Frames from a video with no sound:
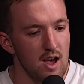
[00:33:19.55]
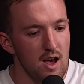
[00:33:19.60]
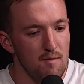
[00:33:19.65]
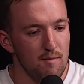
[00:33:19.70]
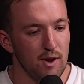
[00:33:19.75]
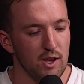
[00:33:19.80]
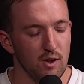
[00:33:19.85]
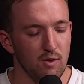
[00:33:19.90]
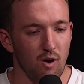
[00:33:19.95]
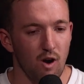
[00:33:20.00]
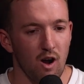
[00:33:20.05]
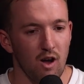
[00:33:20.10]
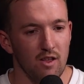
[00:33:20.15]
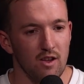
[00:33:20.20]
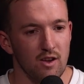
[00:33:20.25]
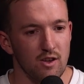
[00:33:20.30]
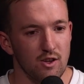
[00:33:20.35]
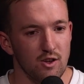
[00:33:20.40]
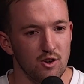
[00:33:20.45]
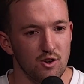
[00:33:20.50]
But you
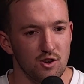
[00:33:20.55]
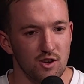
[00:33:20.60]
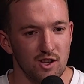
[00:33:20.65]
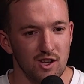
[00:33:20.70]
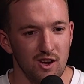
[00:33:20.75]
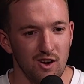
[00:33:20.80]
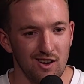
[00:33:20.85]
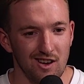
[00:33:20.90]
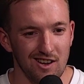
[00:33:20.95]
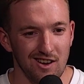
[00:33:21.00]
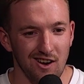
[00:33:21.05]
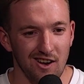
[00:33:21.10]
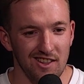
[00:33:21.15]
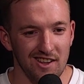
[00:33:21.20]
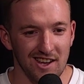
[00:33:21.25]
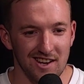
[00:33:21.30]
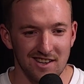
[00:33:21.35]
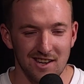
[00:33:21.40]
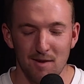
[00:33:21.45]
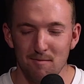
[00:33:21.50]
usually
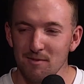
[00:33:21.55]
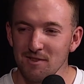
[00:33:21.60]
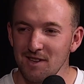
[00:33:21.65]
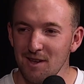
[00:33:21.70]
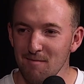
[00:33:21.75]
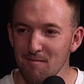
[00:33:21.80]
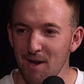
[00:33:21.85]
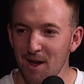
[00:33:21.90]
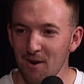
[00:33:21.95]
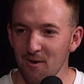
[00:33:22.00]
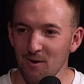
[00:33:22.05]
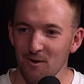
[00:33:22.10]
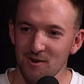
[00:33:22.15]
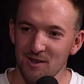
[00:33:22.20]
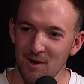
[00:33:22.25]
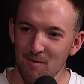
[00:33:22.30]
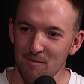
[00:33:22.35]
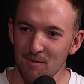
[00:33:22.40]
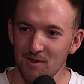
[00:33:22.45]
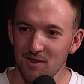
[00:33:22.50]
get 10% better or
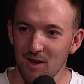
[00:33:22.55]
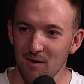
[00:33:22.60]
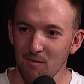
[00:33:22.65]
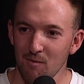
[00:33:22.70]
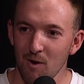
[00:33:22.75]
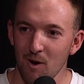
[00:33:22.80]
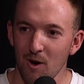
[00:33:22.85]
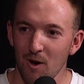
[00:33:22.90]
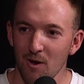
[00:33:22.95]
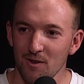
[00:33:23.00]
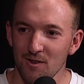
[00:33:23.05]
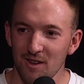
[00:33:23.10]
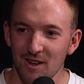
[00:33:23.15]
10% worse.